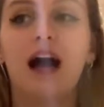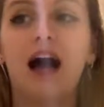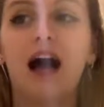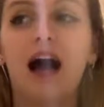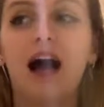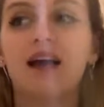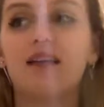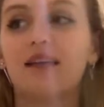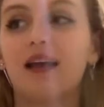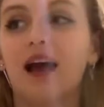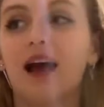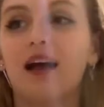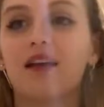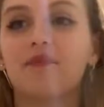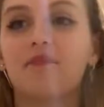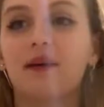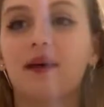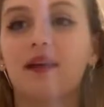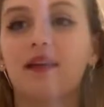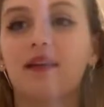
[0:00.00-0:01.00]
as it has
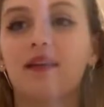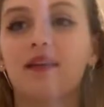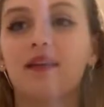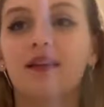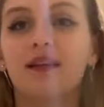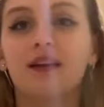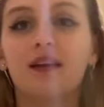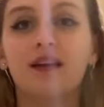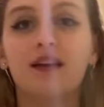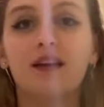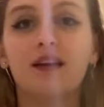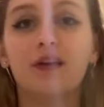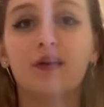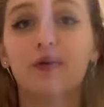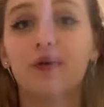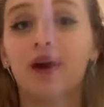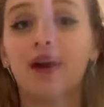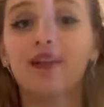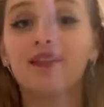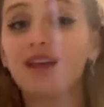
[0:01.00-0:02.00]
been
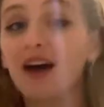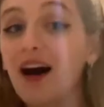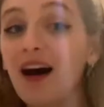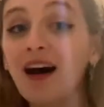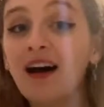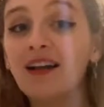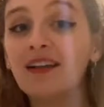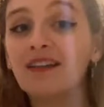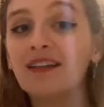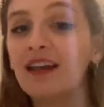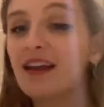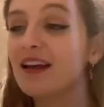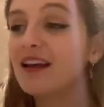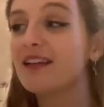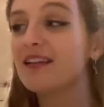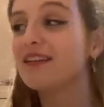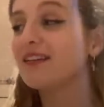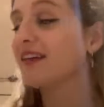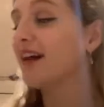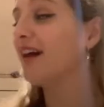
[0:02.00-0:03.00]
great to us.
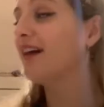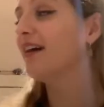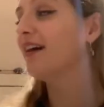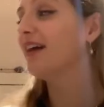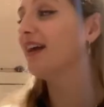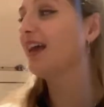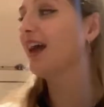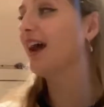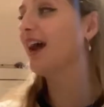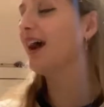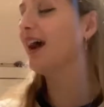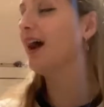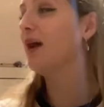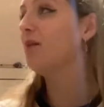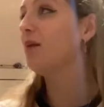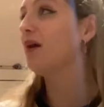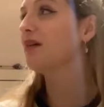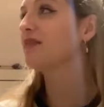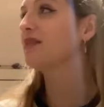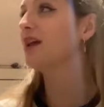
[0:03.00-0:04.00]
So yeah, I'm
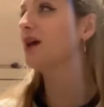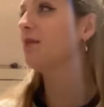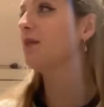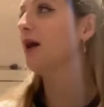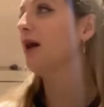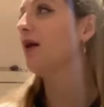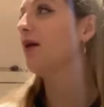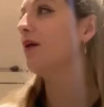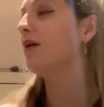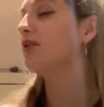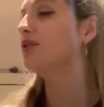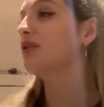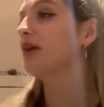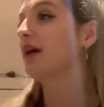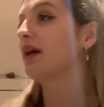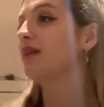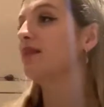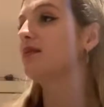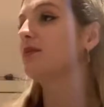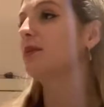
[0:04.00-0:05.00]
passionate about
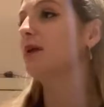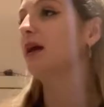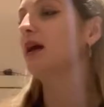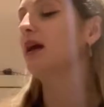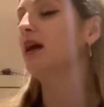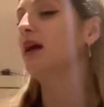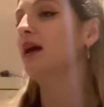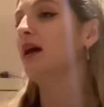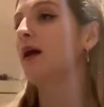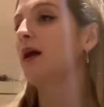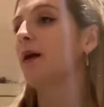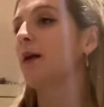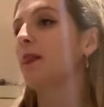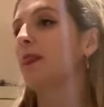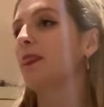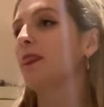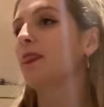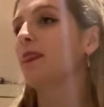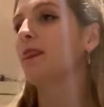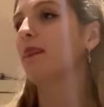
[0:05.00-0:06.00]
trying to be
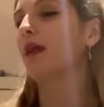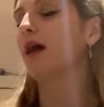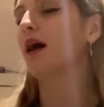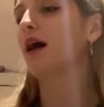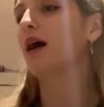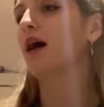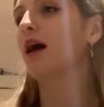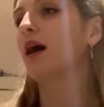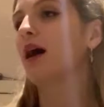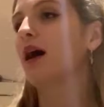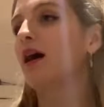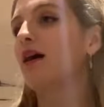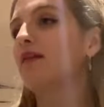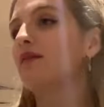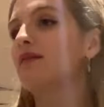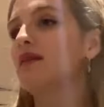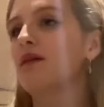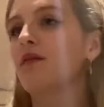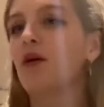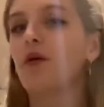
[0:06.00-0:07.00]

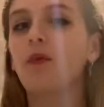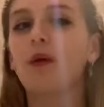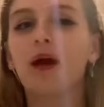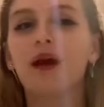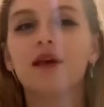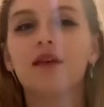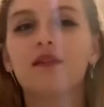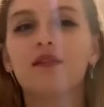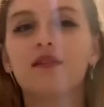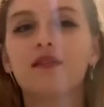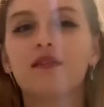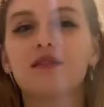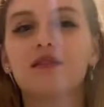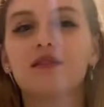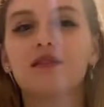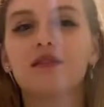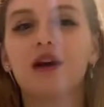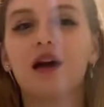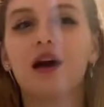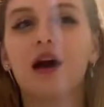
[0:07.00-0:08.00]
zero
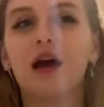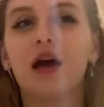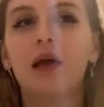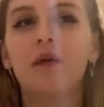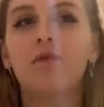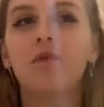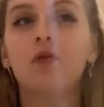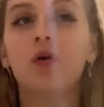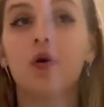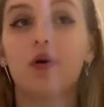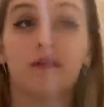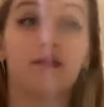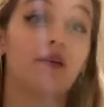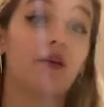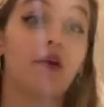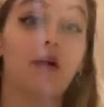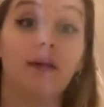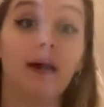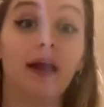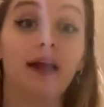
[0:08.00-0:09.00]
waste. I'm not
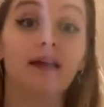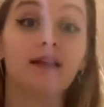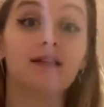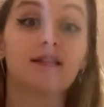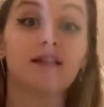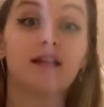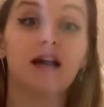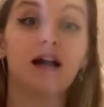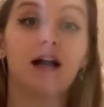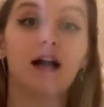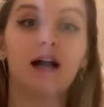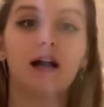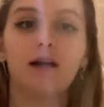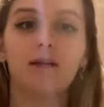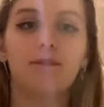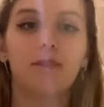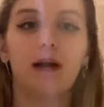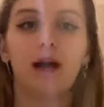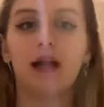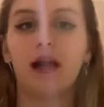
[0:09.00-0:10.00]
zero waste
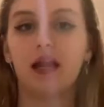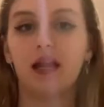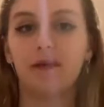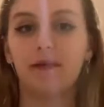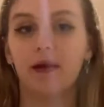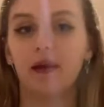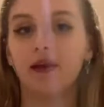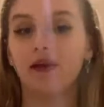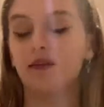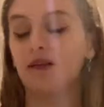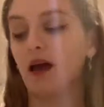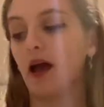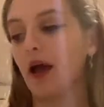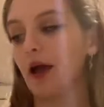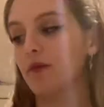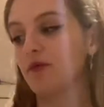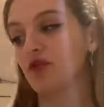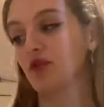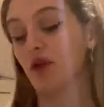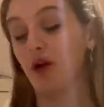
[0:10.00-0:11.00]
by any means. I
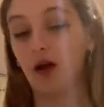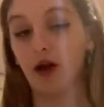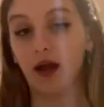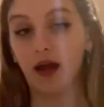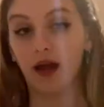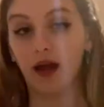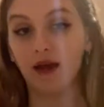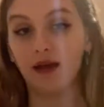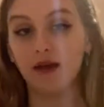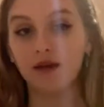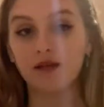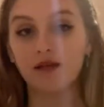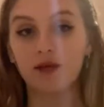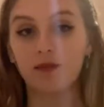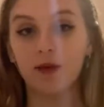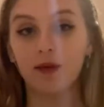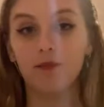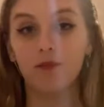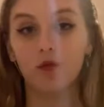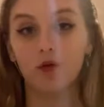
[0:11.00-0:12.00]
am trying to
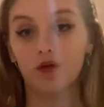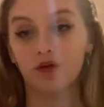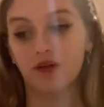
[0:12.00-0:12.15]
be more